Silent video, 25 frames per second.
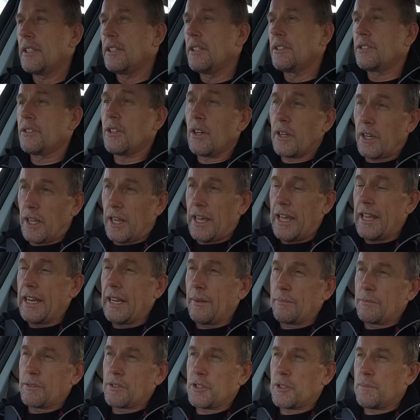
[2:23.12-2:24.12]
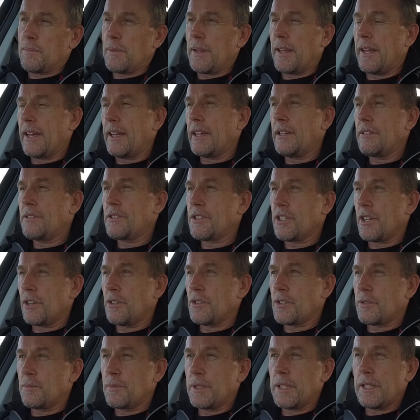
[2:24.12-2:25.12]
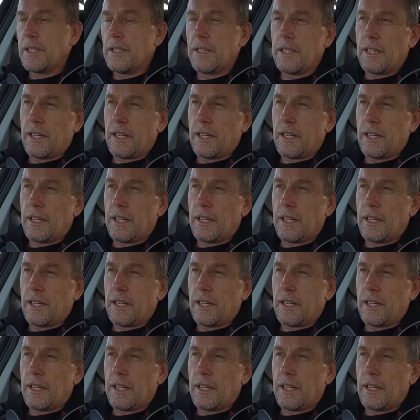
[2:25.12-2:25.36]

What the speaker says: It's got a head-up display, shows me